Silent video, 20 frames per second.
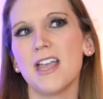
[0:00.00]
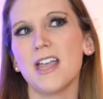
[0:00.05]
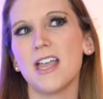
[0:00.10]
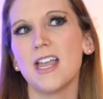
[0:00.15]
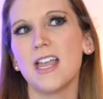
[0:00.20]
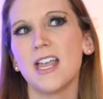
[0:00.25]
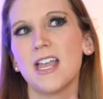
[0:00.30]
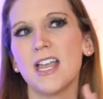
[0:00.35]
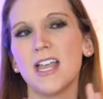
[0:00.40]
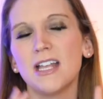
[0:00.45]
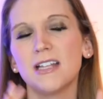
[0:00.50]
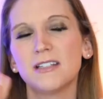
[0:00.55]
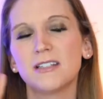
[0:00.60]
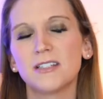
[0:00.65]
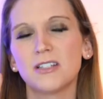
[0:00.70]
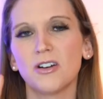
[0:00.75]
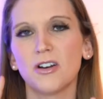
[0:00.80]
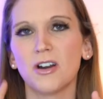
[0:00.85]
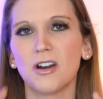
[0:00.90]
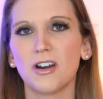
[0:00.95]

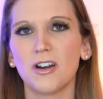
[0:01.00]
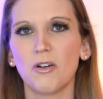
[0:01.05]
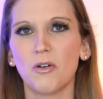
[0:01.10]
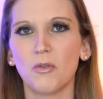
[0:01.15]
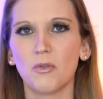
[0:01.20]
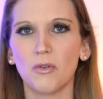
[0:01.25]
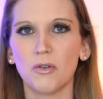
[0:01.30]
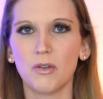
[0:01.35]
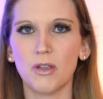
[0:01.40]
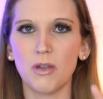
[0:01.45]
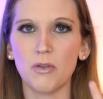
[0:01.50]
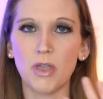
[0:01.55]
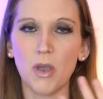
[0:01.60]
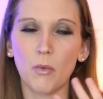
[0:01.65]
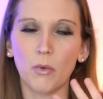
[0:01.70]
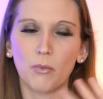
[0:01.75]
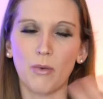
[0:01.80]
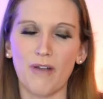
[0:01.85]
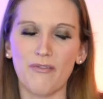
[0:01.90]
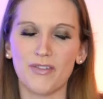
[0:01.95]
hints, or they
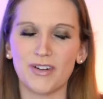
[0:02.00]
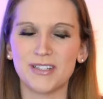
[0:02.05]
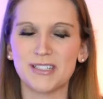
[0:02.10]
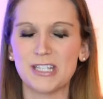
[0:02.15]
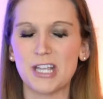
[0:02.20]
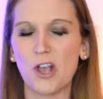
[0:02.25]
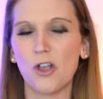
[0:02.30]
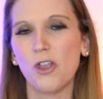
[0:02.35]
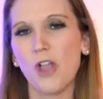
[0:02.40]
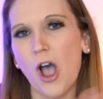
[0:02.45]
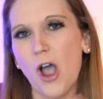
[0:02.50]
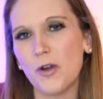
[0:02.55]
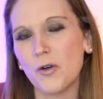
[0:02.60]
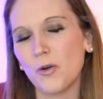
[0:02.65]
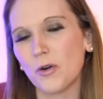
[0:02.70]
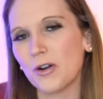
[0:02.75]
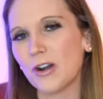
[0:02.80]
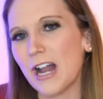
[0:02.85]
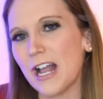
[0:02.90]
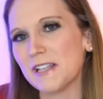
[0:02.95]
were referencing Law
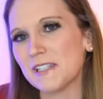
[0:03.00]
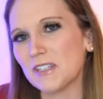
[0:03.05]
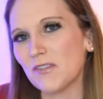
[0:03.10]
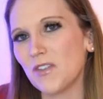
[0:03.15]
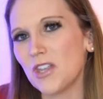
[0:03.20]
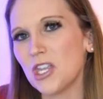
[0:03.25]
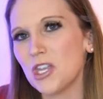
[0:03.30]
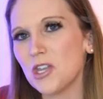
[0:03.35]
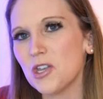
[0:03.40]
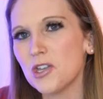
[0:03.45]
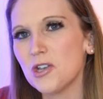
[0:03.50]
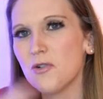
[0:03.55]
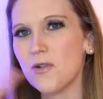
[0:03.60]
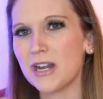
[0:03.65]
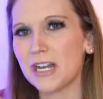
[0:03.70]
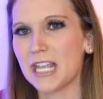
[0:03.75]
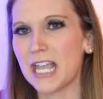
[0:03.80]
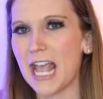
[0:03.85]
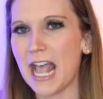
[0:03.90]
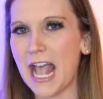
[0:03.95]
and Order S V U
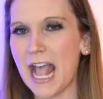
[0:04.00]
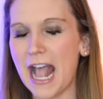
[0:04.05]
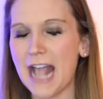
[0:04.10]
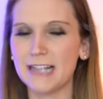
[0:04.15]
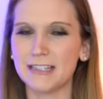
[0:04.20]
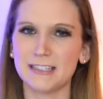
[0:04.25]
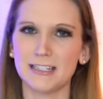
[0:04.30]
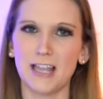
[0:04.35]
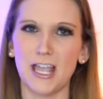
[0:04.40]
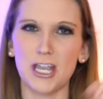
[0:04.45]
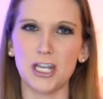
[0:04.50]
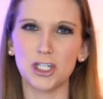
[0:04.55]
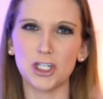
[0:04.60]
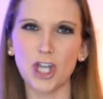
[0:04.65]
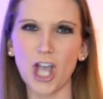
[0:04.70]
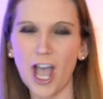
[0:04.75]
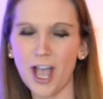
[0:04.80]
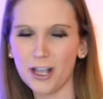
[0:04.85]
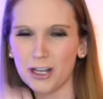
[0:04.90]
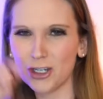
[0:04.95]
and Cats, like
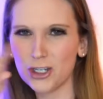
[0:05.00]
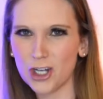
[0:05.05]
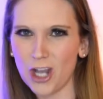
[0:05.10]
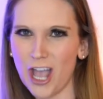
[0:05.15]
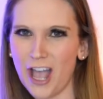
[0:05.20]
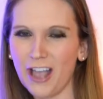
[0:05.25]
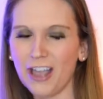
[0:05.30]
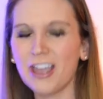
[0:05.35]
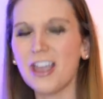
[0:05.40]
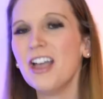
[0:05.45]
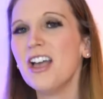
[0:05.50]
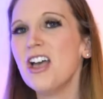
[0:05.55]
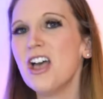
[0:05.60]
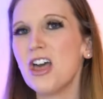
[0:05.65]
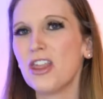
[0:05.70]
check, check.